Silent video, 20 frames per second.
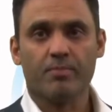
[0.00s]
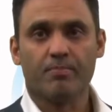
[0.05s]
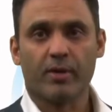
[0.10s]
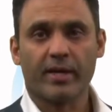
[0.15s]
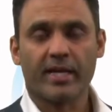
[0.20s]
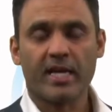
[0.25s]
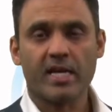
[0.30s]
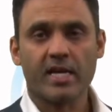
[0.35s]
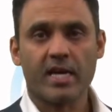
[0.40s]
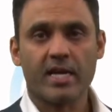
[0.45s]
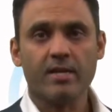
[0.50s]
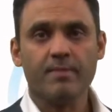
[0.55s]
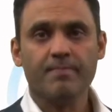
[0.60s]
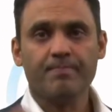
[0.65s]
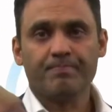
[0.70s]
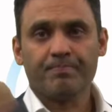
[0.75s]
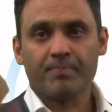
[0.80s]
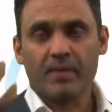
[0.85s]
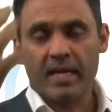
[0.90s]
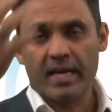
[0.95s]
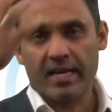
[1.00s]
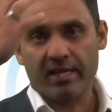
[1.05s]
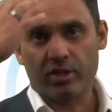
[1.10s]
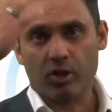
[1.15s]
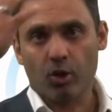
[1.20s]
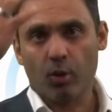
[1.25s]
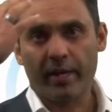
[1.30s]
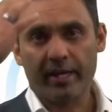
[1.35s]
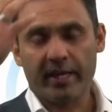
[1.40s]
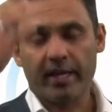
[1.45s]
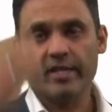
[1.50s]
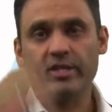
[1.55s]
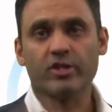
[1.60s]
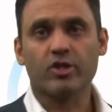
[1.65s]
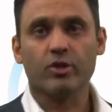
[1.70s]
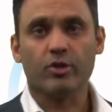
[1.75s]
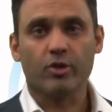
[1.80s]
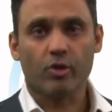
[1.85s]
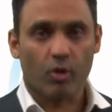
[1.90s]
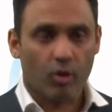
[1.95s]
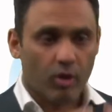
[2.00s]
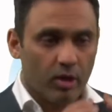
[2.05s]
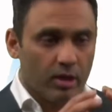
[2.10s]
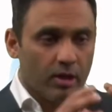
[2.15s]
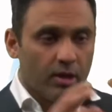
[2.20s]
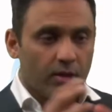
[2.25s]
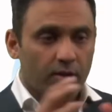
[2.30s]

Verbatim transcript: bringing in is going into your